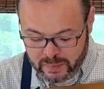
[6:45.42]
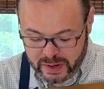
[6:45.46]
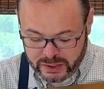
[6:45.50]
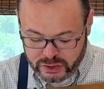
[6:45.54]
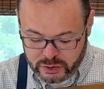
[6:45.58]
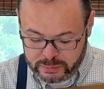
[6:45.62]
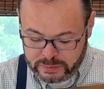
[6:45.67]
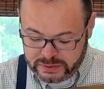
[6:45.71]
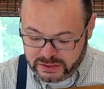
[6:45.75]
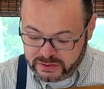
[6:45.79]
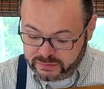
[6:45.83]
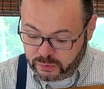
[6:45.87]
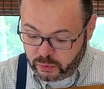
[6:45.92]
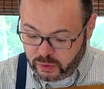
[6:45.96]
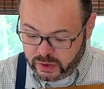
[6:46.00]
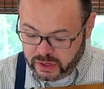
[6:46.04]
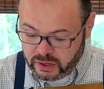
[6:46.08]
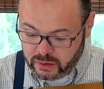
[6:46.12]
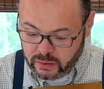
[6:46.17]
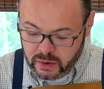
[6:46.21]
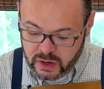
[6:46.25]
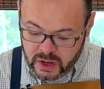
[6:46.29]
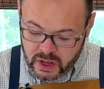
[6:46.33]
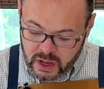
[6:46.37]
measurements for
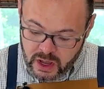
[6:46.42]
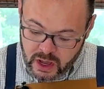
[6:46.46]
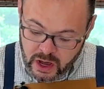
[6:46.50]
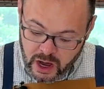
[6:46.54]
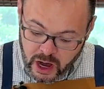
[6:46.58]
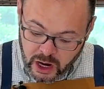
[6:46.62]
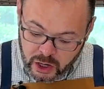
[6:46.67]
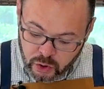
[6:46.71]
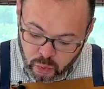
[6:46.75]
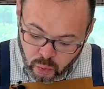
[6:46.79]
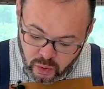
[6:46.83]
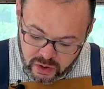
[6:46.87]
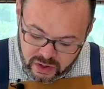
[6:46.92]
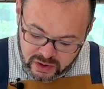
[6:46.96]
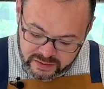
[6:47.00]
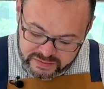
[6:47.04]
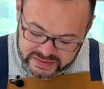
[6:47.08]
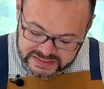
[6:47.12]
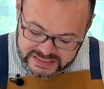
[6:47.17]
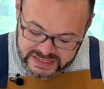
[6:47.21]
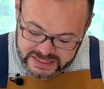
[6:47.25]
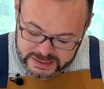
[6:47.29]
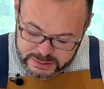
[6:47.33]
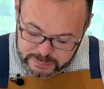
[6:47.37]
you. A quarter of
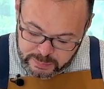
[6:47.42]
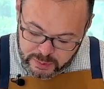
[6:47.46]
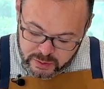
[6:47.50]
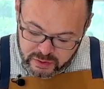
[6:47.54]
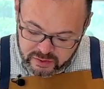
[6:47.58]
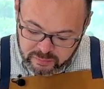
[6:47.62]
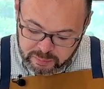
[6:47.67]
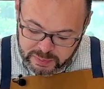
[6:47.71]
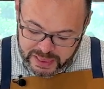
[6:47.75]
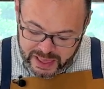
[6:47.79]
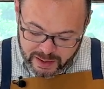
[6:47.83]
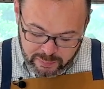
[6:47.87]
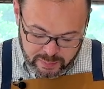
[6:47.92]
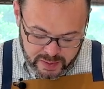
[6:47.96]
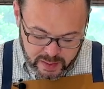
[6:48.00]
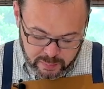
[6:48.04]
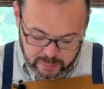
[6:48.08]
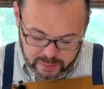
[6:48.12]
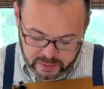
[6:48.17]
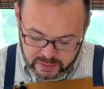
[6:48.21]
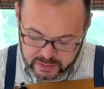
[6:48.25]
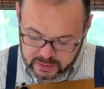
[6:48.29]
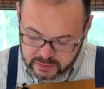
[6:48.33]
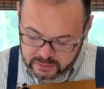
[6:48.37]
a teaspoon of black
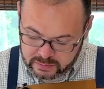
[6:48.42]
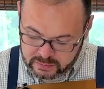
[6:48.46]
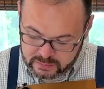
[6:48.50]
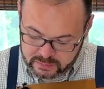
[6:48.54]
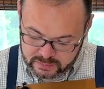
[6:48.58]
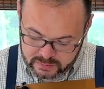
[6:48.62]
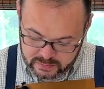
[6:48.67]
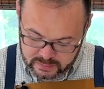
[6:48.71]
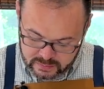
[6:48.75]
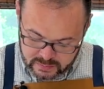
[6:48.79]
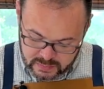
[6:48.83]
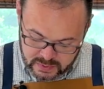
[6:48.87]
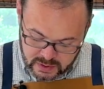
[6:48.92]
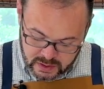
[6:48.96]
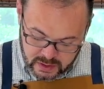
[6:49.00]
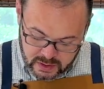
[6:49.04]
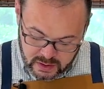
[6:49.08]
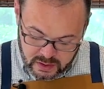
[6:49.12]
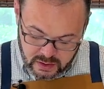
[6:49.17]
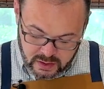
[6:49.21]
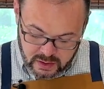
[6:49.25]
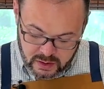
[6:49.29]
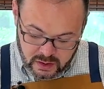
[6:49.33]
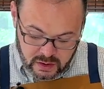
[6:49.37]
pepper.
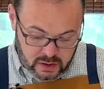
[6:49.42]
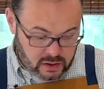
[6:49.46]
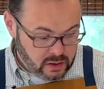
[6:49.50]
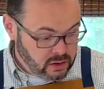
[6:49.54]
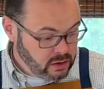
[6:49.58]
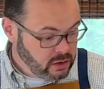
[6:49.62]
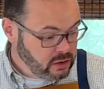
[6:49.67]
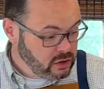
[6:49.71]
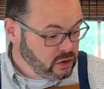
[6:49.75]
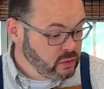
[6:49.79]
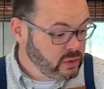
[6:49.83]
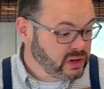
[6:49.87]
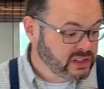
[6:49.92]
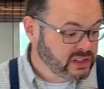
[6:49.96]
You